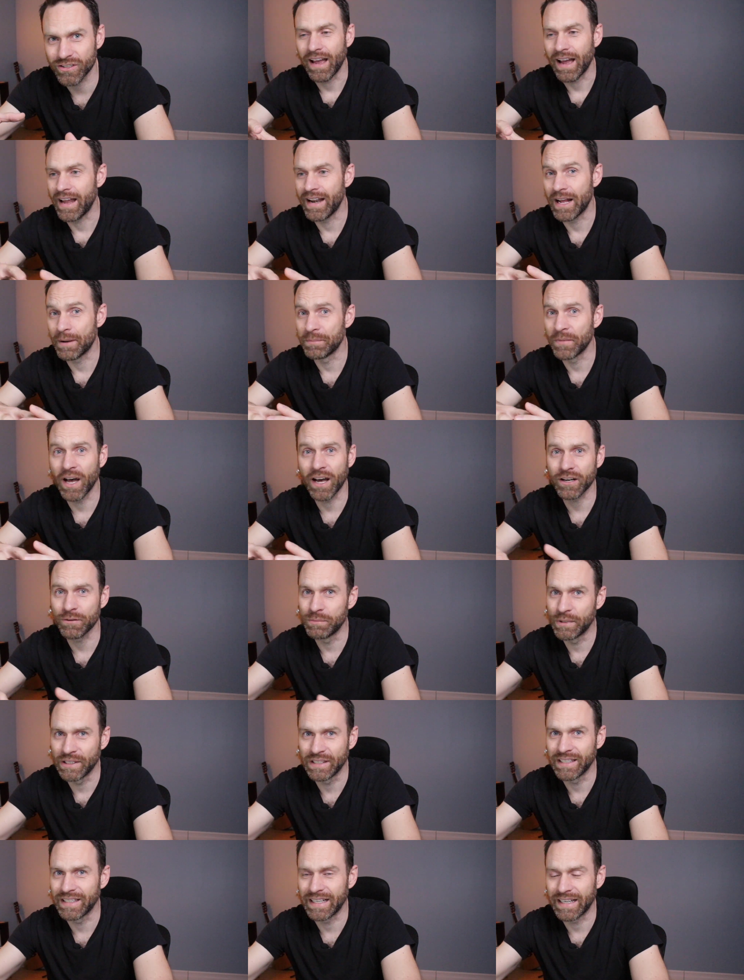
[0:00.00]
And I'm not a
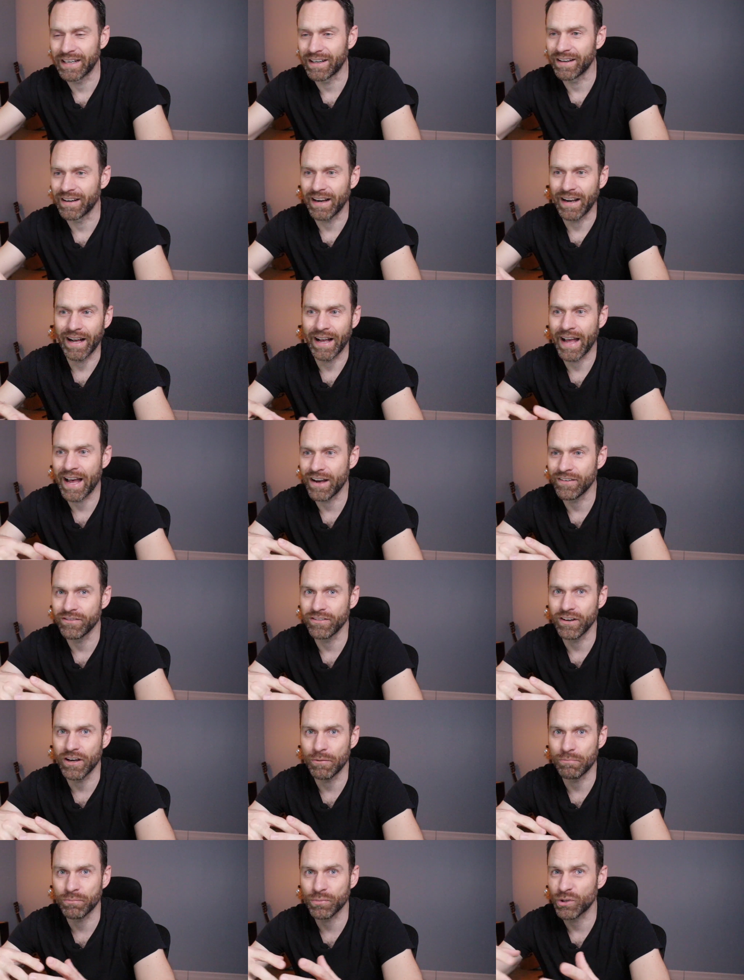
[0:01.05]
millionaire. I have
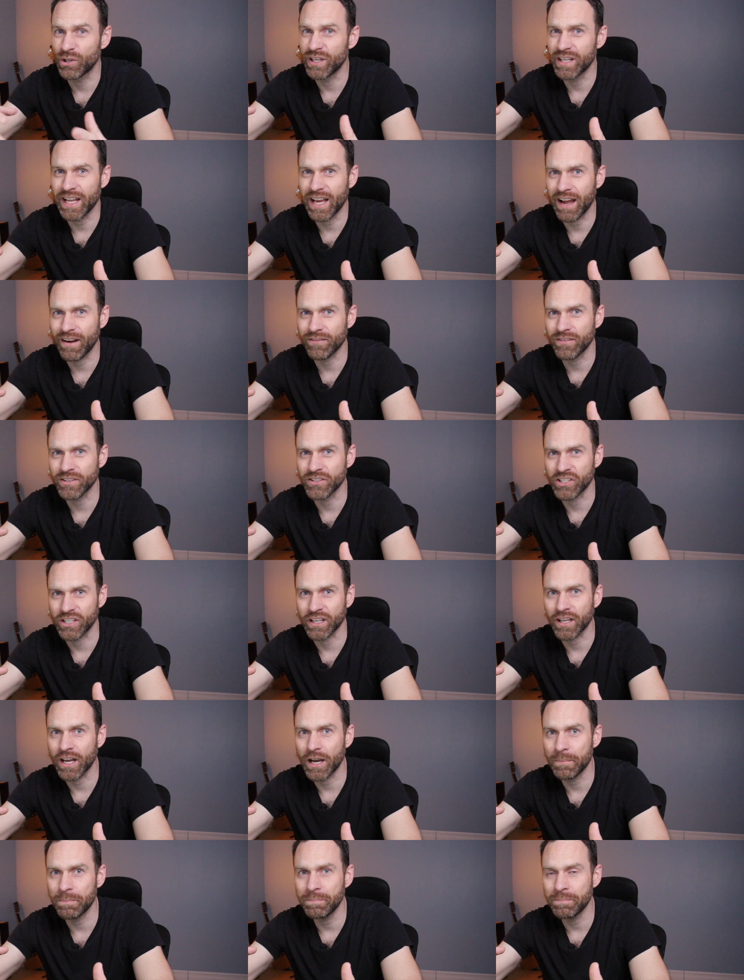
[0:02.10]
a pretty average
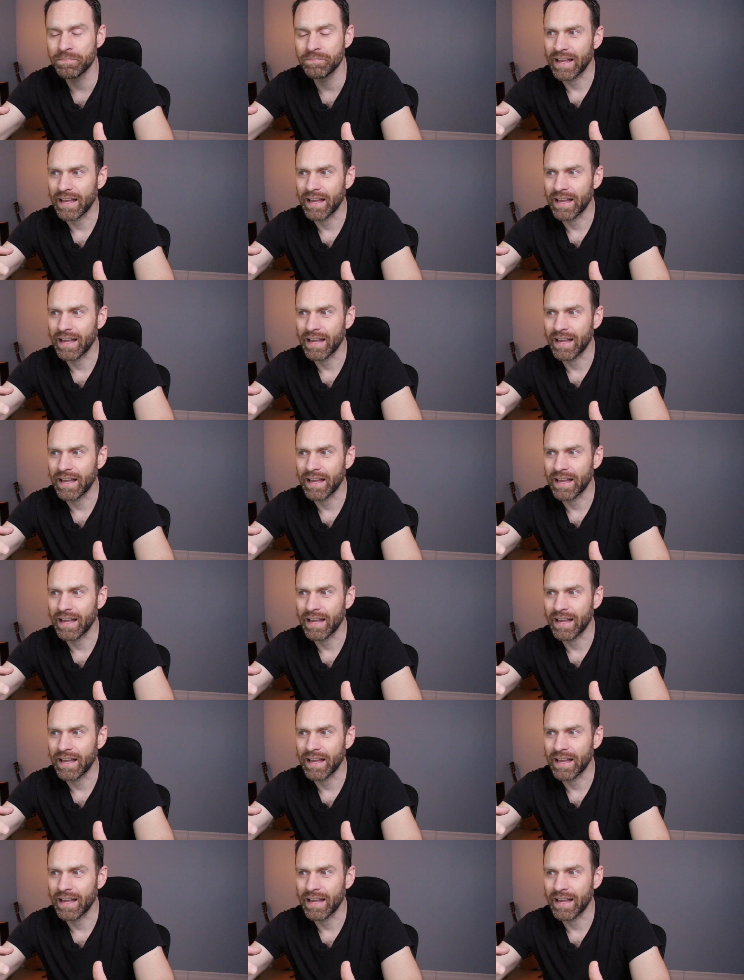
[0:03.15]
income.